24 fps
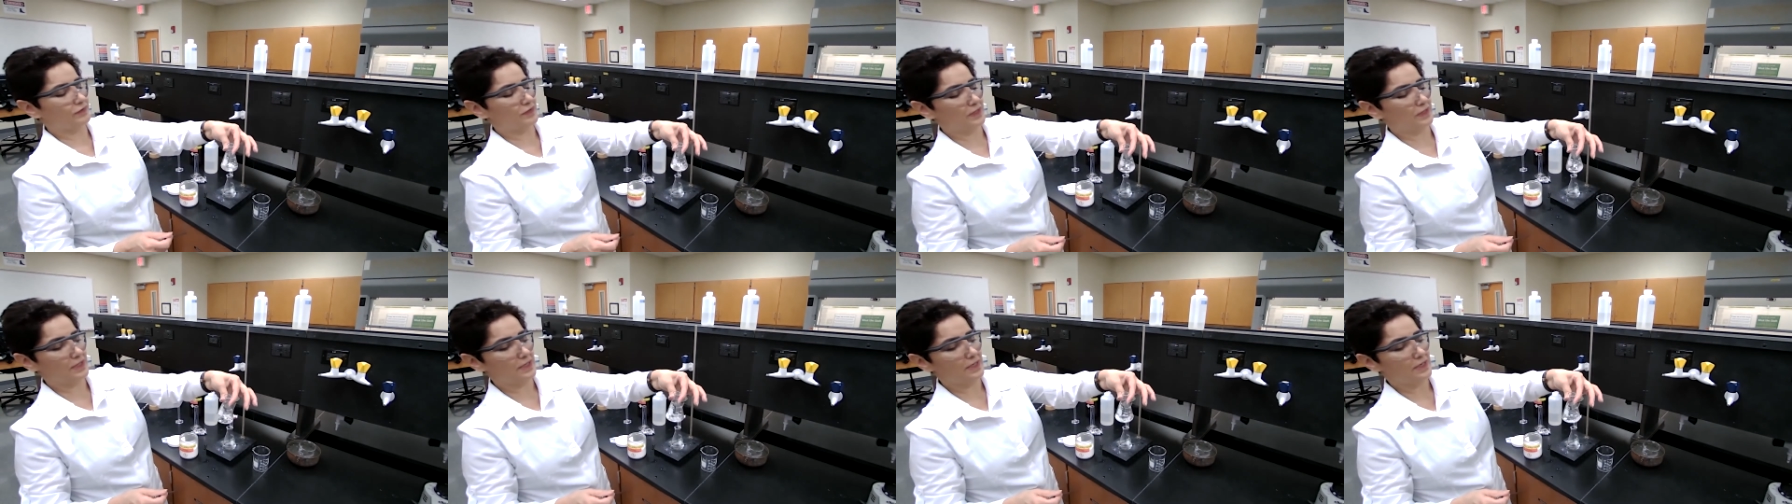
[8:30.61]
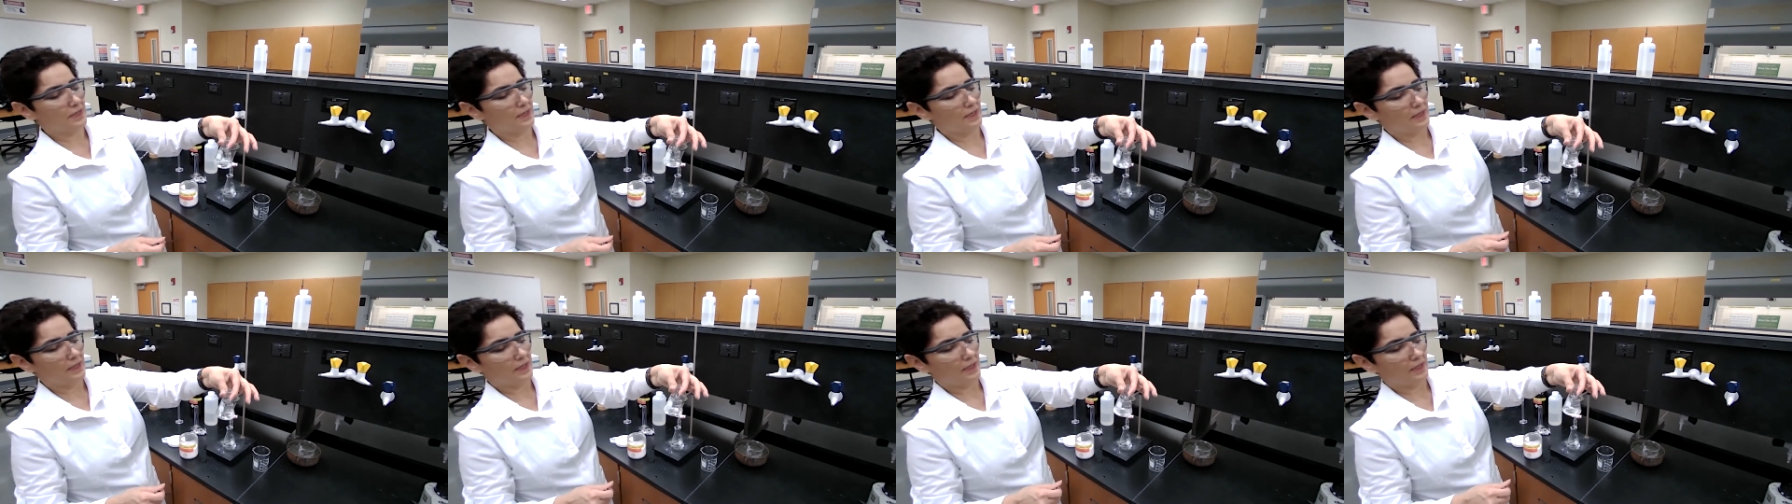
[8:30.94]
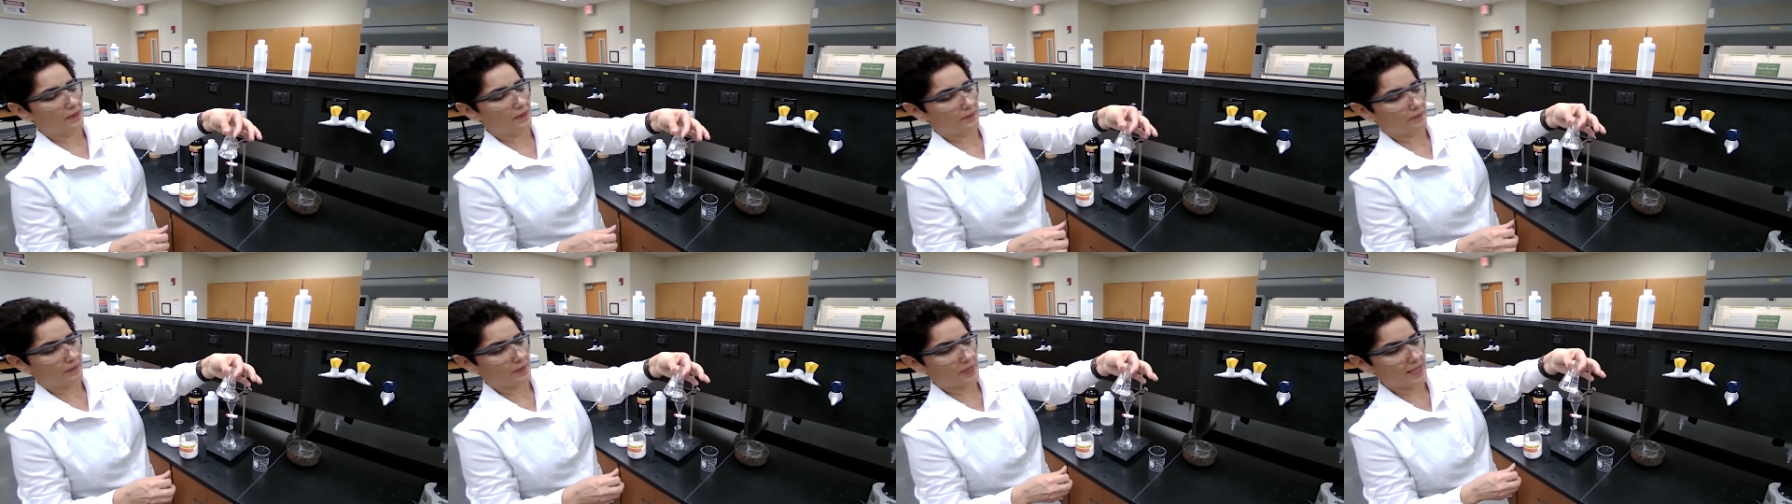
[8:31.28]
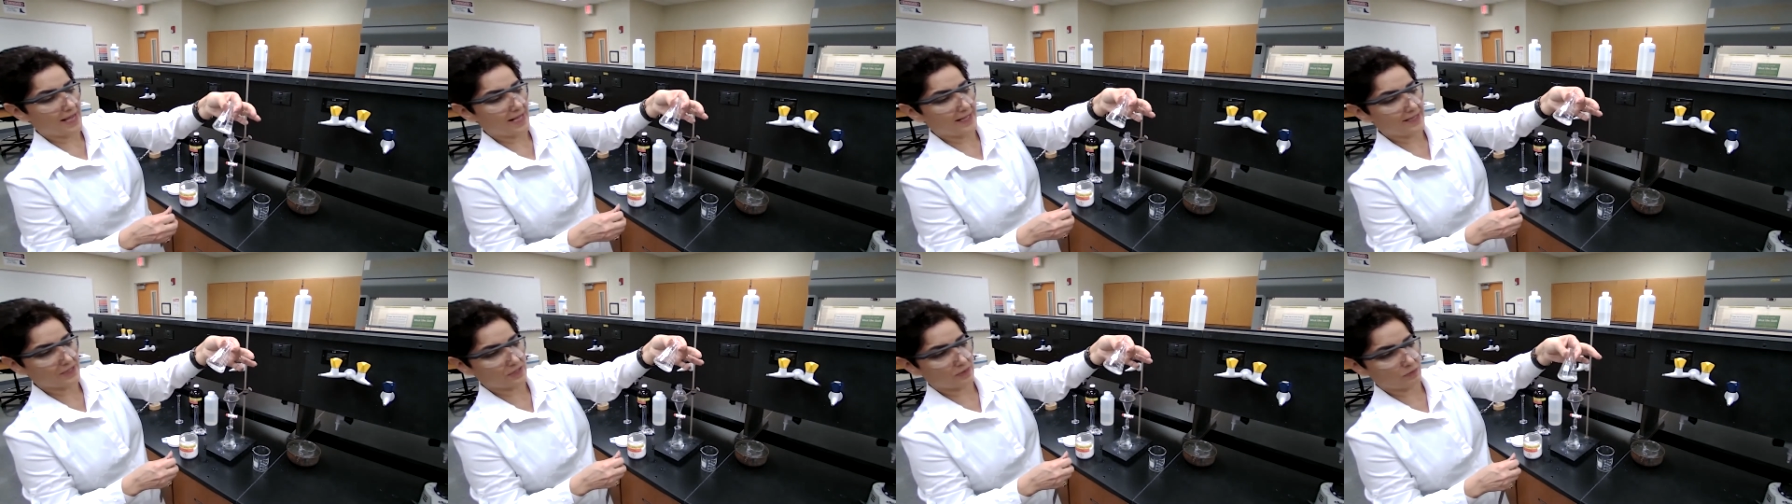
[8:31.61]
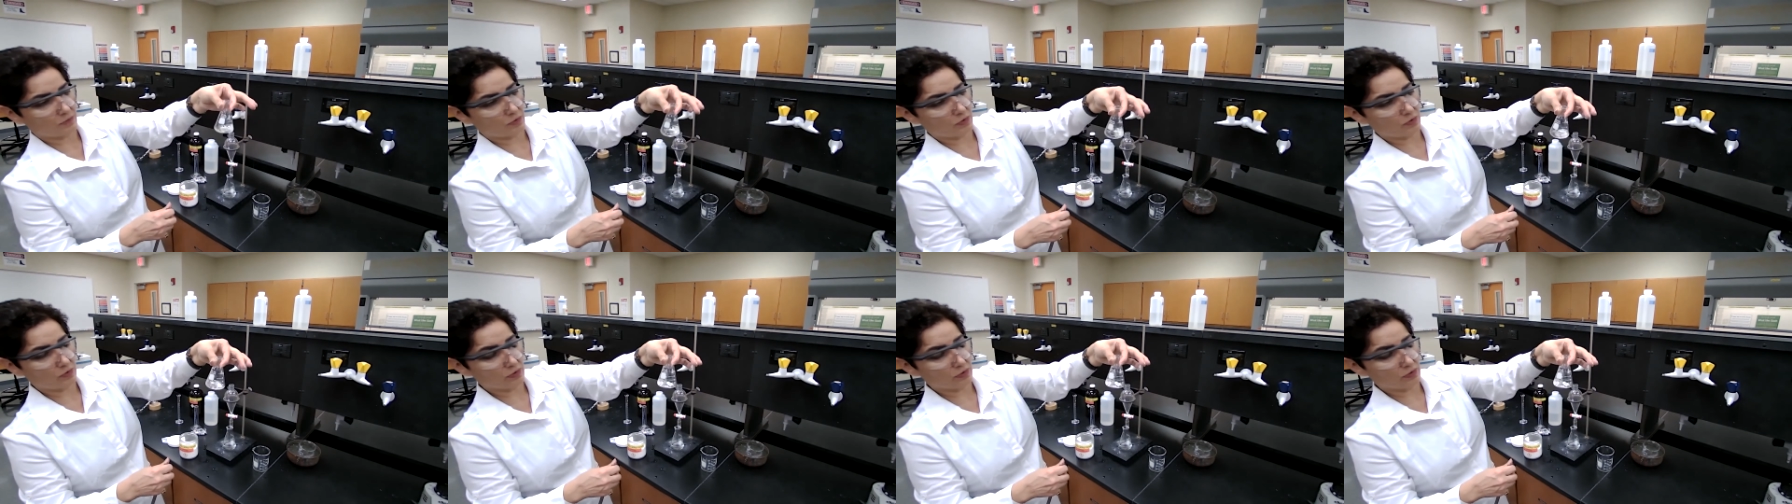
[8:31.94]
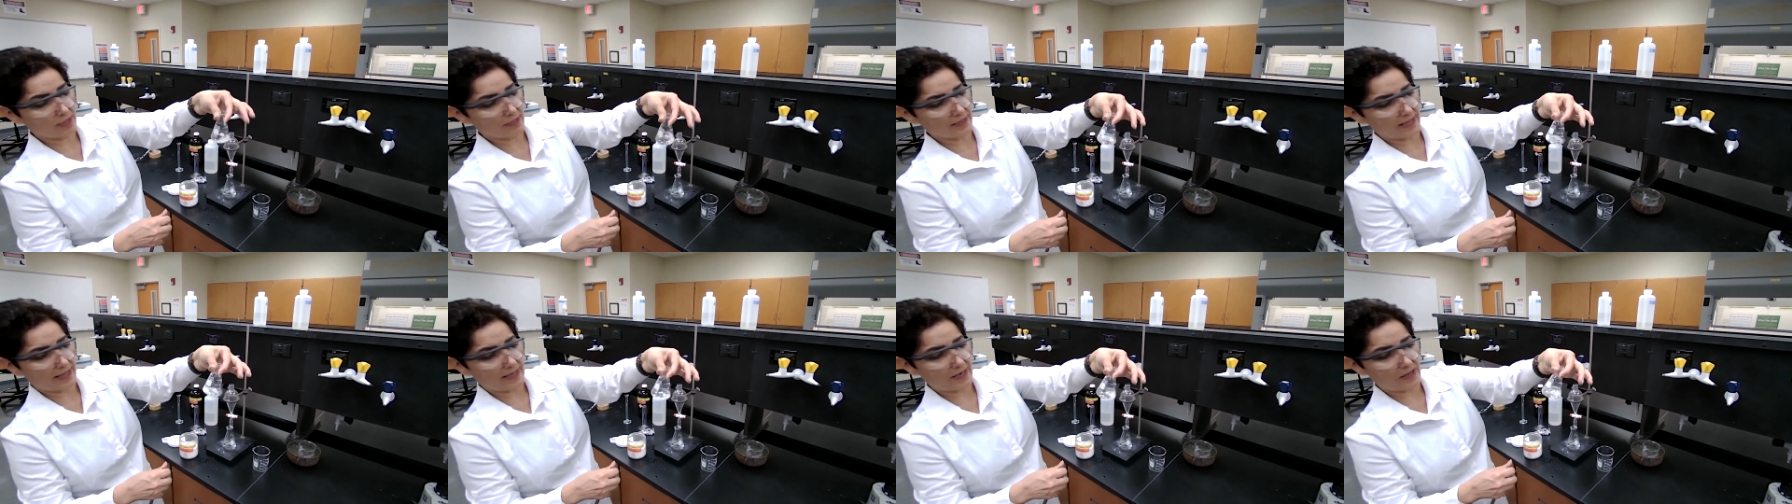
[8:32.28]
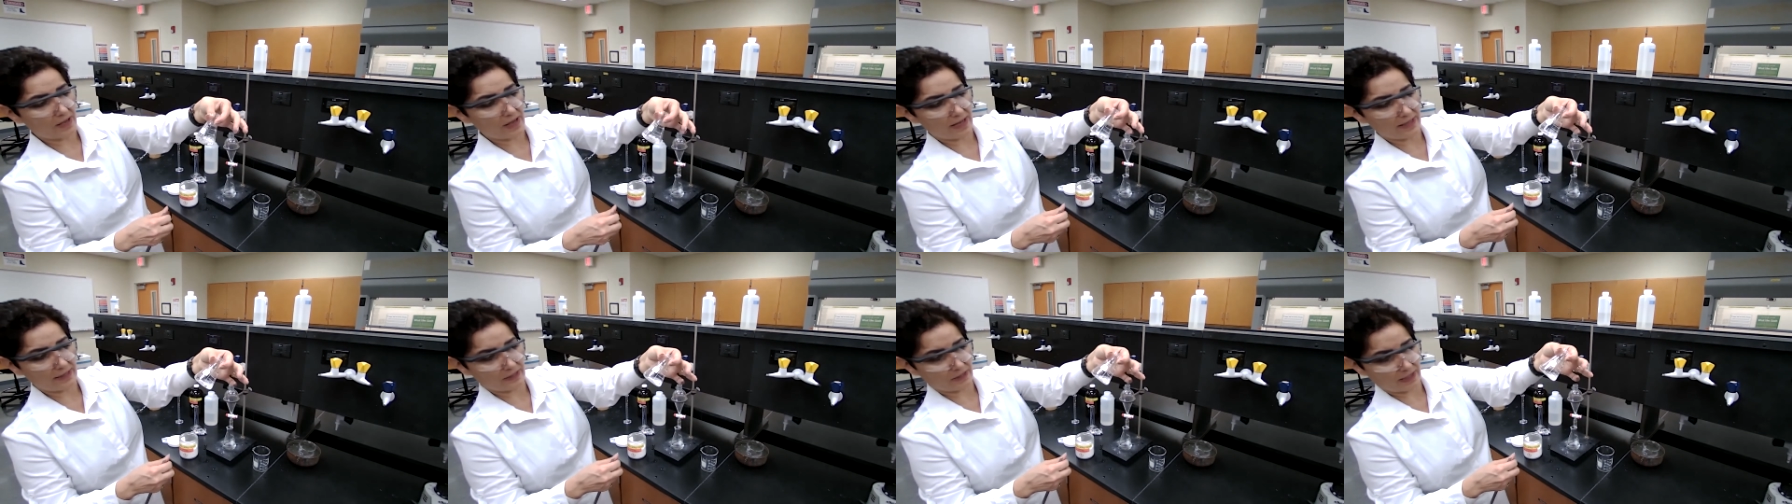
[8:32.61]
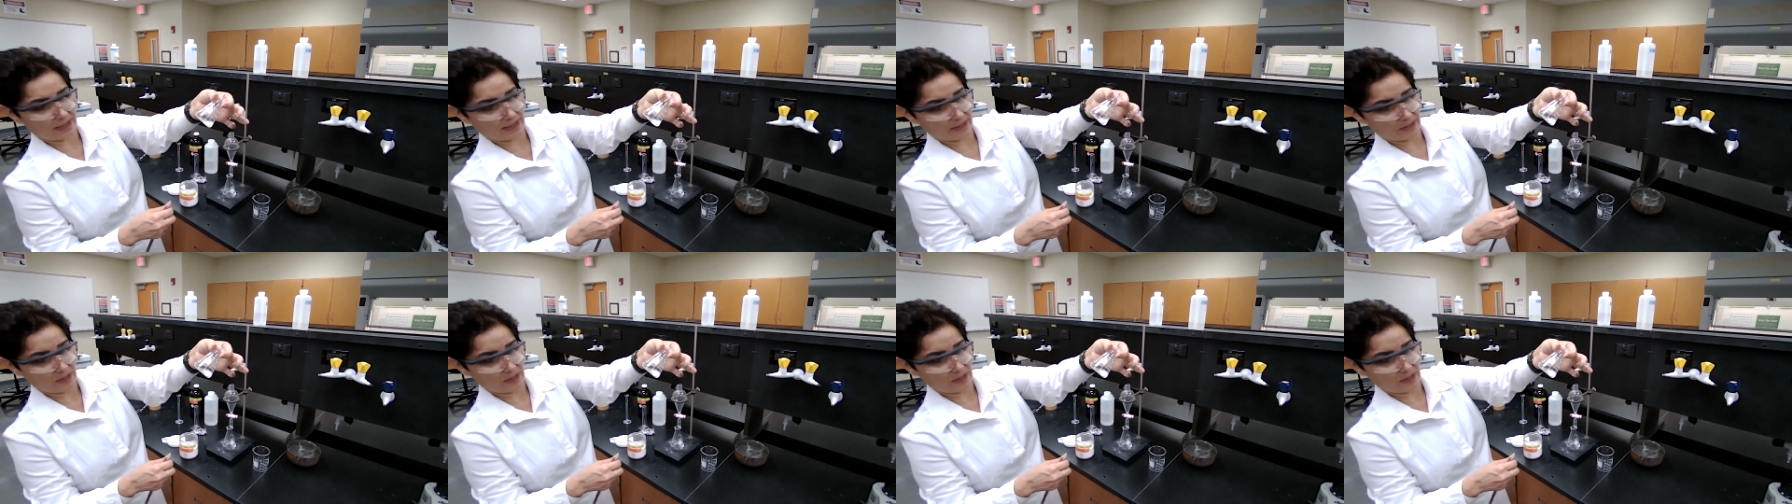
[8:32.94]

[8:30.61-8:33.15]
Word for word: the calcium chloride and